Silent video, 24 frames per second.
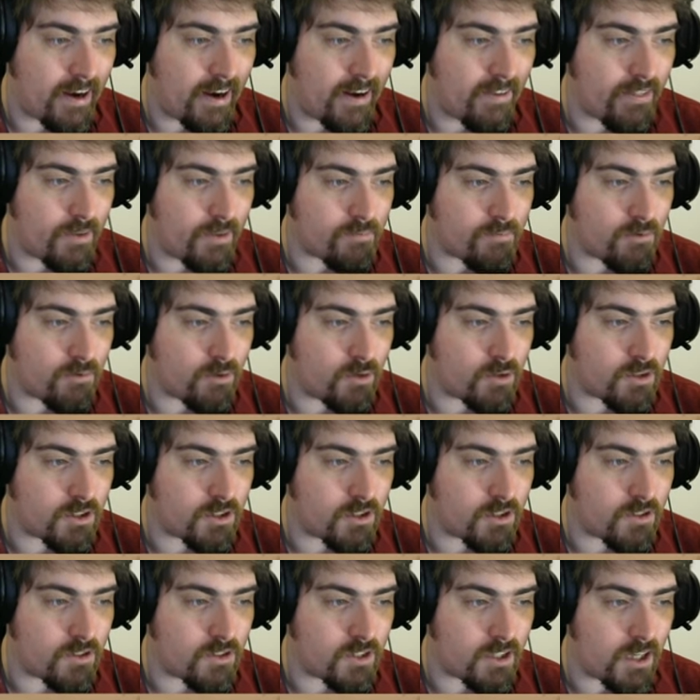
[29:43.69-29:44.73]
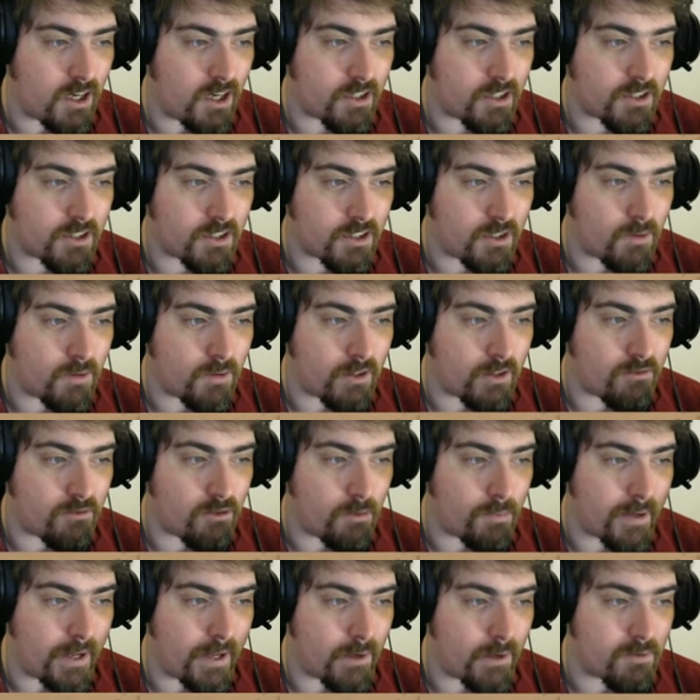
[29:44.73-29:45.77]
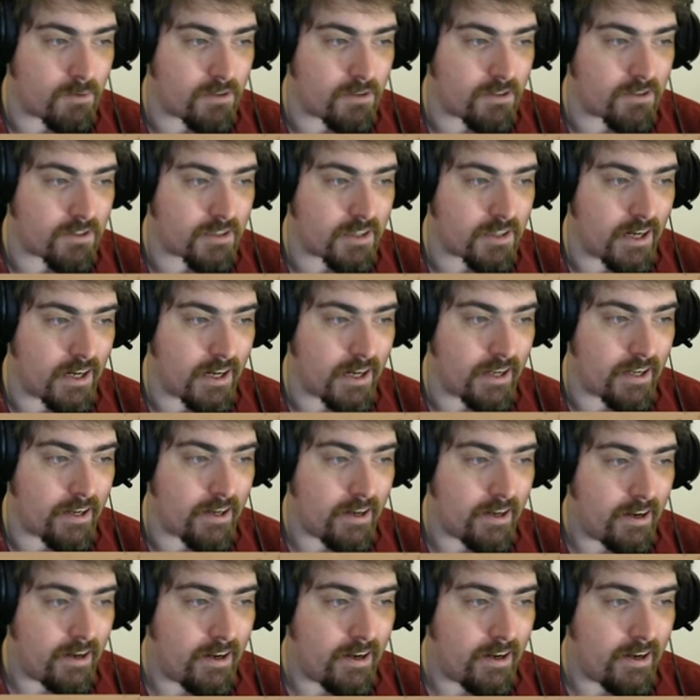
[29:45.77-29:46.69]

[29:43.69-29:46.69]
and the broadswords are slowly dropping out of the sky.